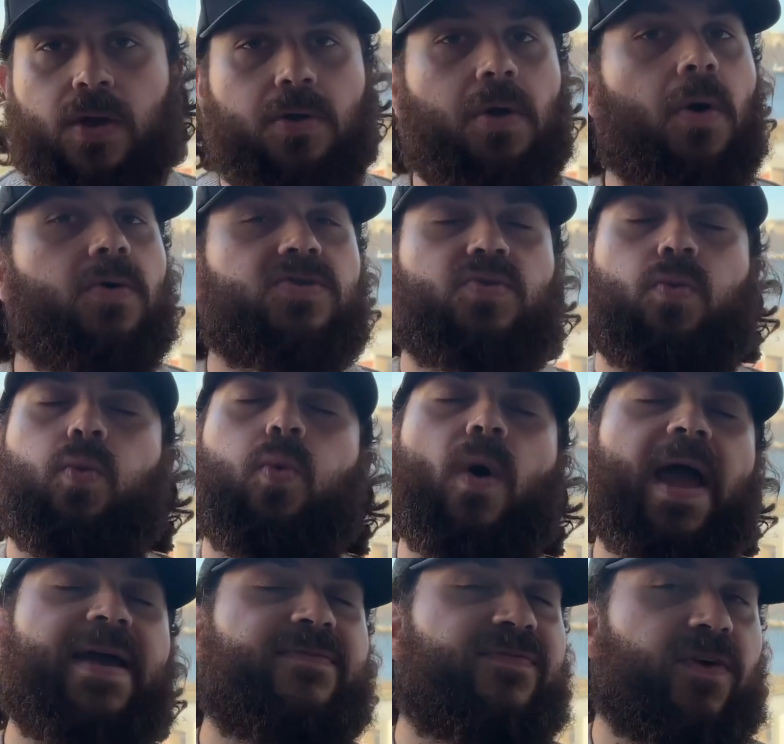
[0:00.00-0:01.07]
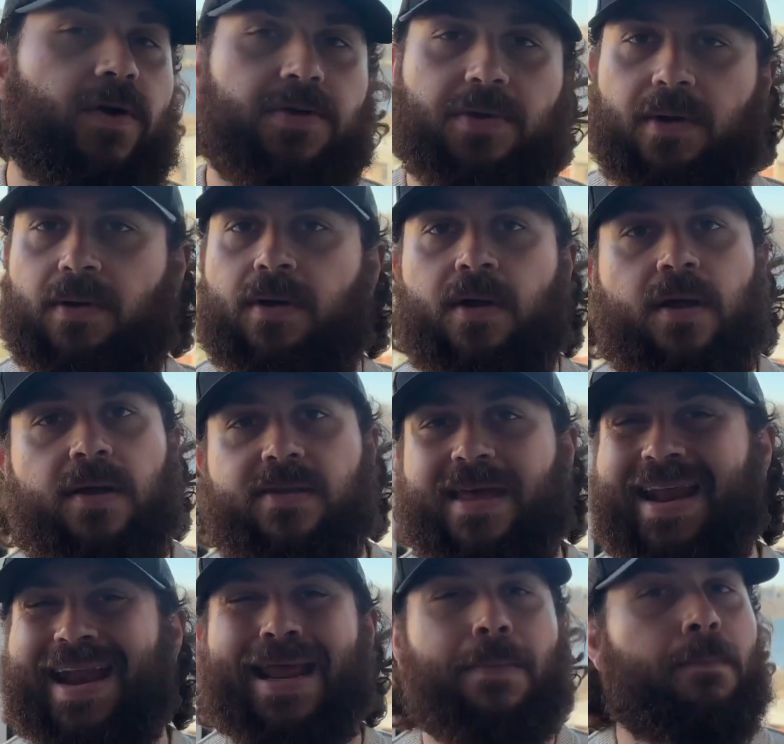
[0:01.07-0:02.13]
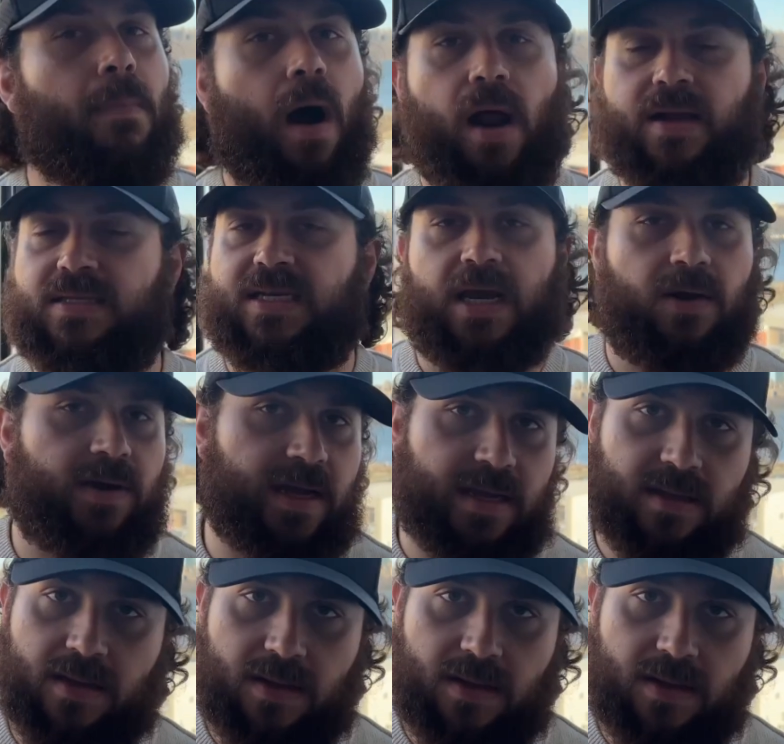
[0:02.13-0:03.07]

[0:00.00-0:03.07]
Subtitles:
goes way further than any monetary